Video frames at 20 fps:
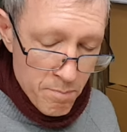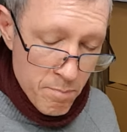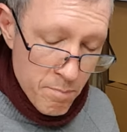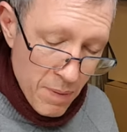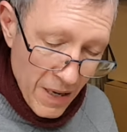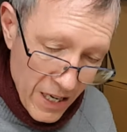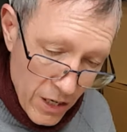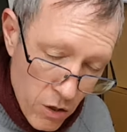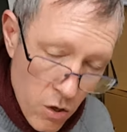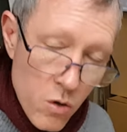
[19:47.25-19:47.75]

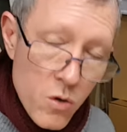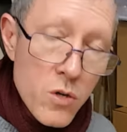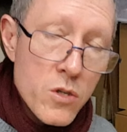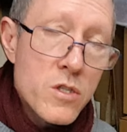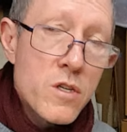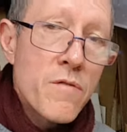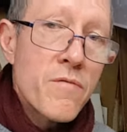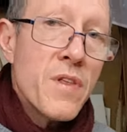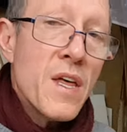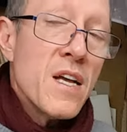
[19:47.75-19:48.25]
because
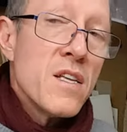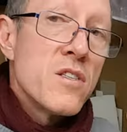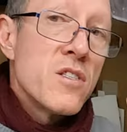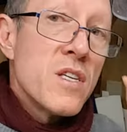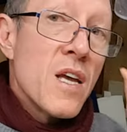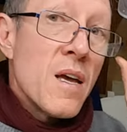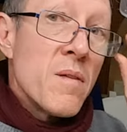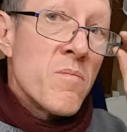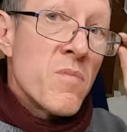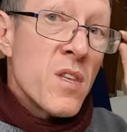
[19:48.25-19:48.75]
of that
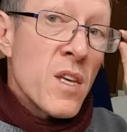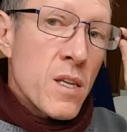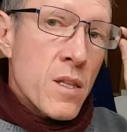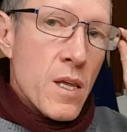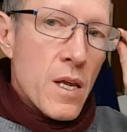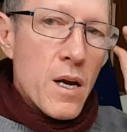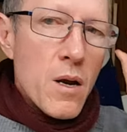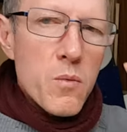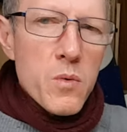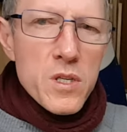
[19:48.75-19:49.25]
same thing
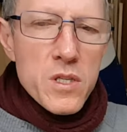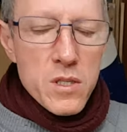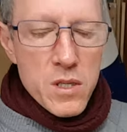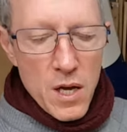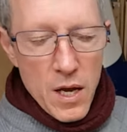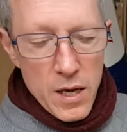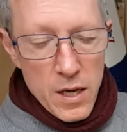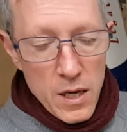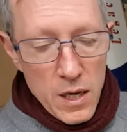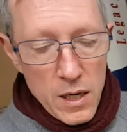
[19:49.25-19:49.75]
that I was
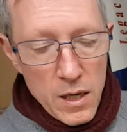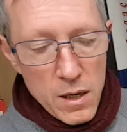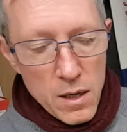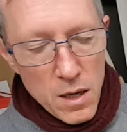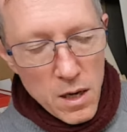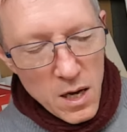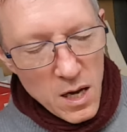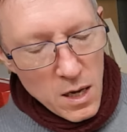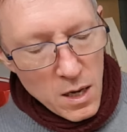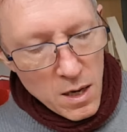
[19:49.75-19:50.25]
saying
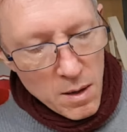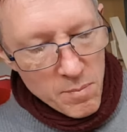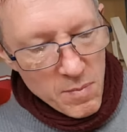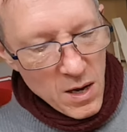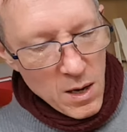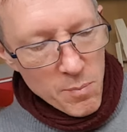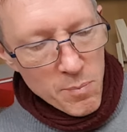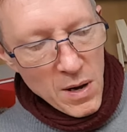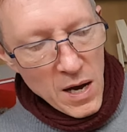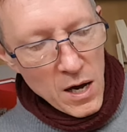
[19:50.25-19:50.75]

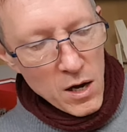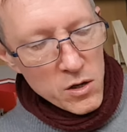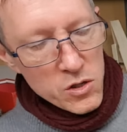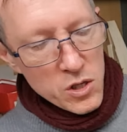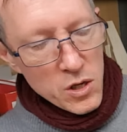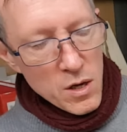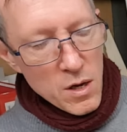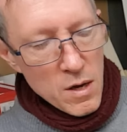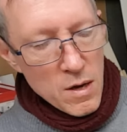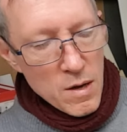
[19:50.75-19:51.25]
about